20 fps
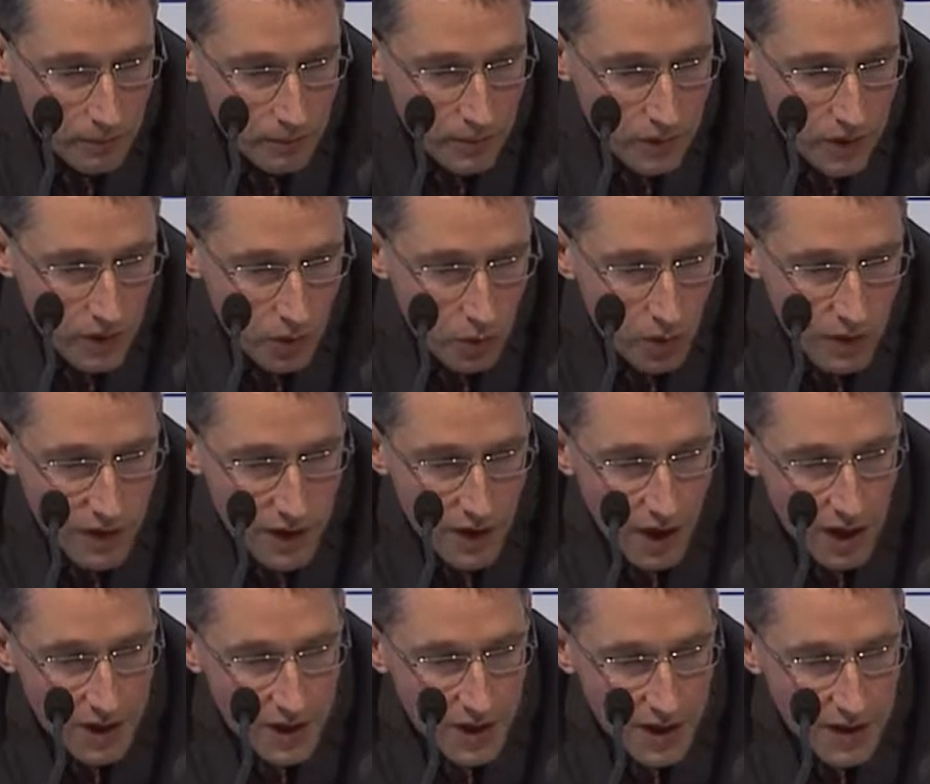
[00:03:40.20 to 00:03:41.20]
with the
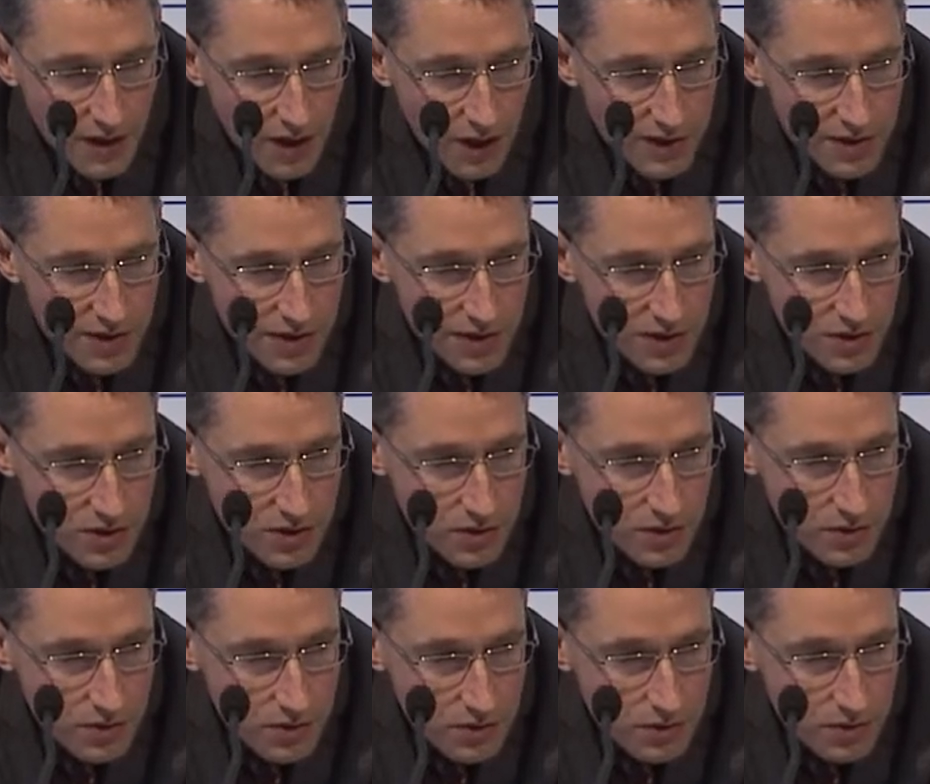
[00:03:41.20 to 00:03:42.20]
idea knight
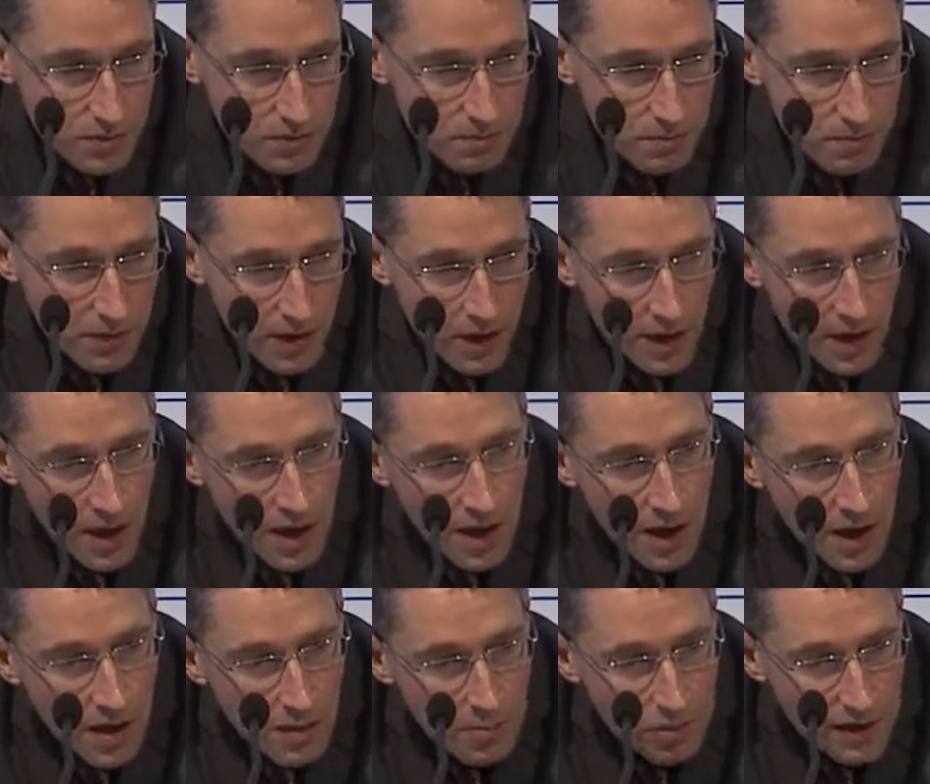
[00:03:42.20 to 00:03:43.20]
h2 to
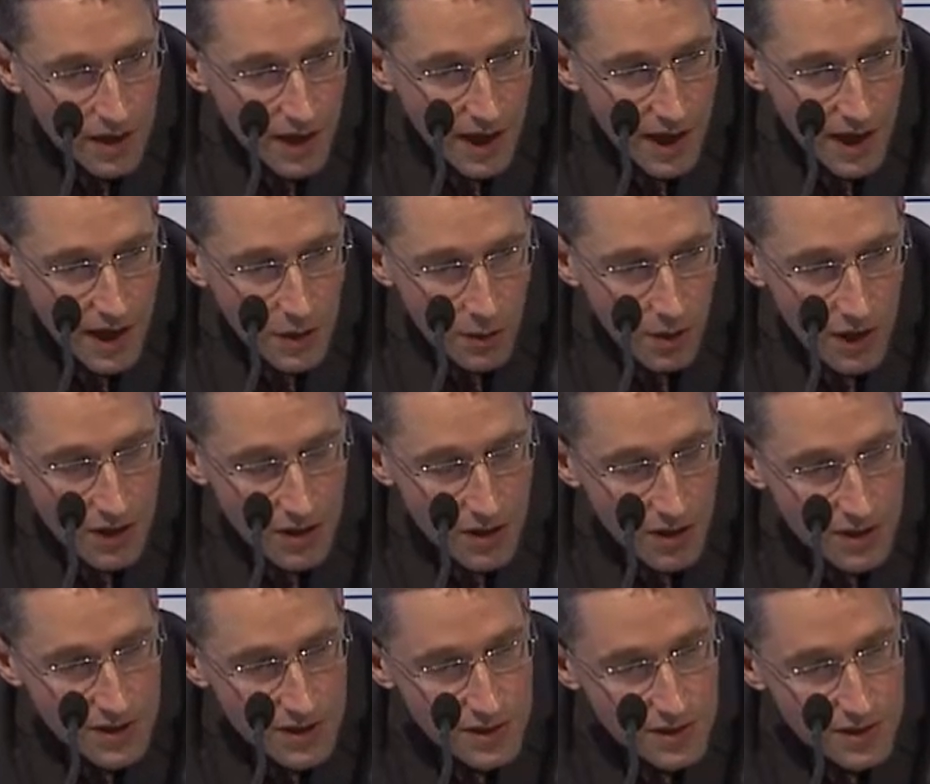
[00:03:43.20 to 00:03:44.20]
play anyway
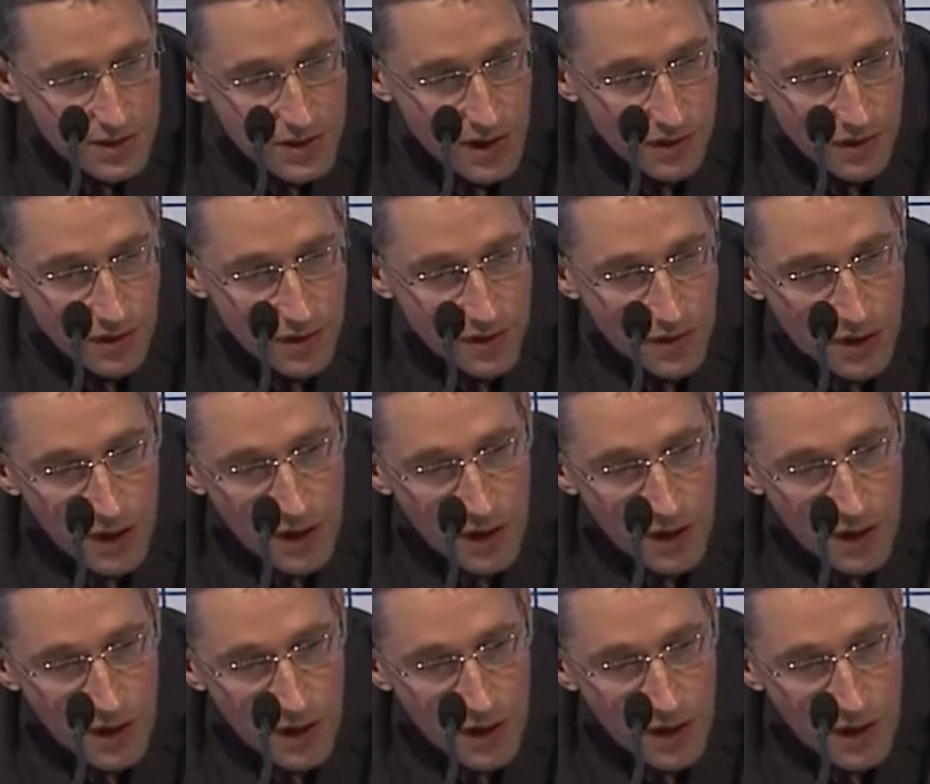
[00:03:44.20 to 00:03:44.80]
knight e7,